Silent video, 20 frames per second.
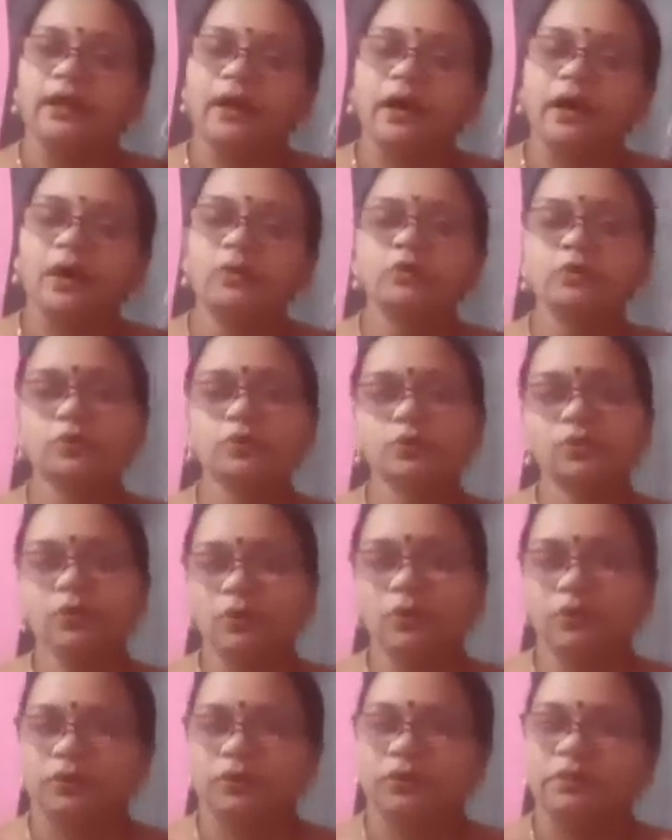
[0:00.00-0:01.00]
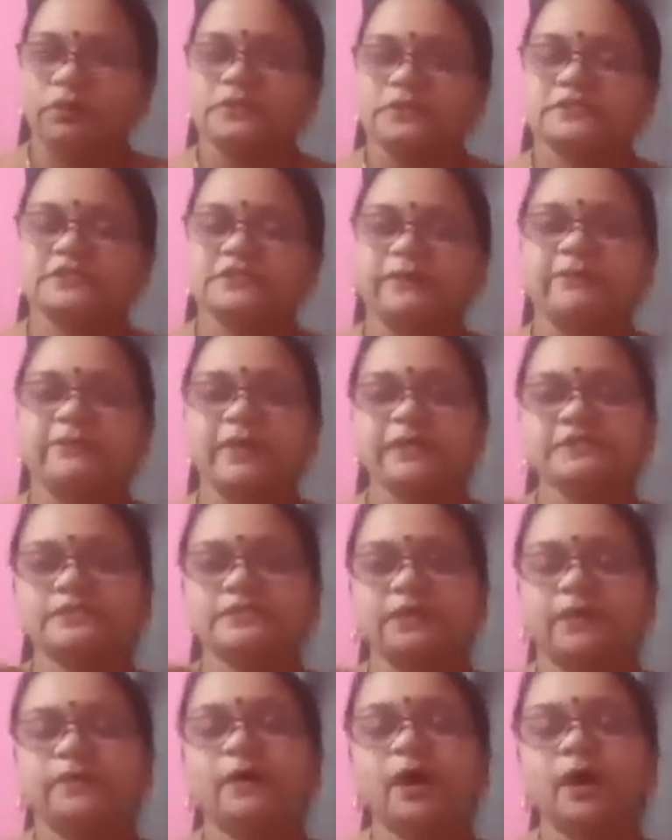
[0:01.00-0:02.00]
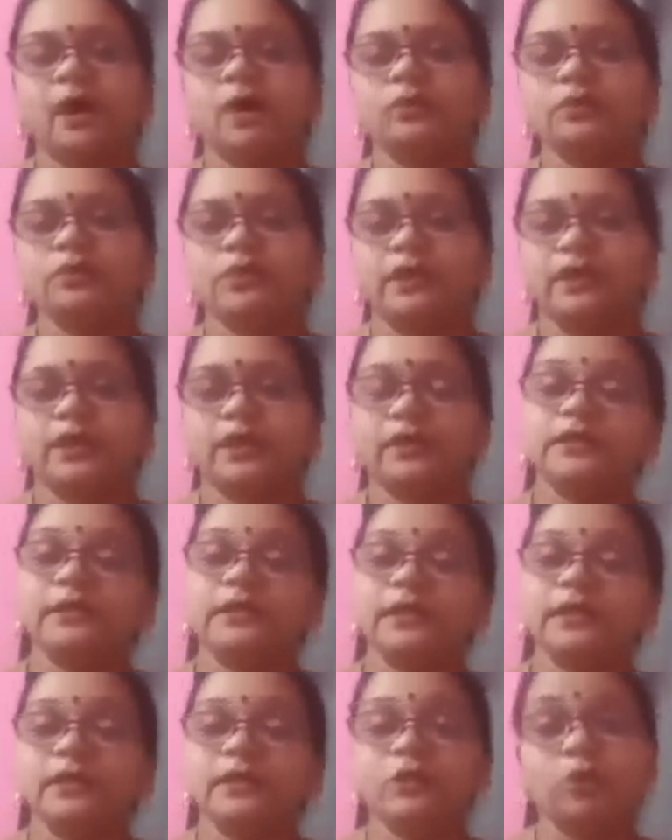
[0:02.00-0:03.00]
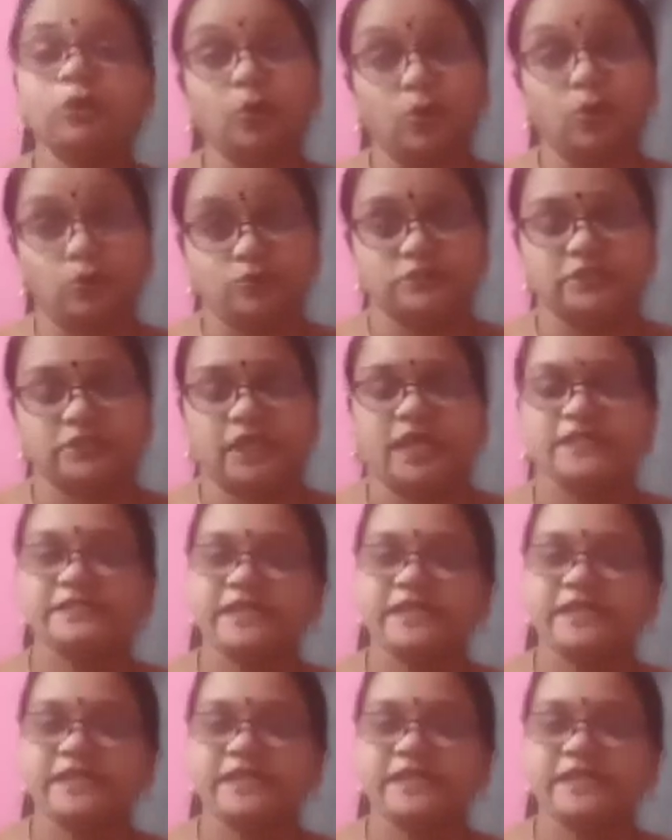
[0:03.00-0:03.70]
how to step by step how the tree grows.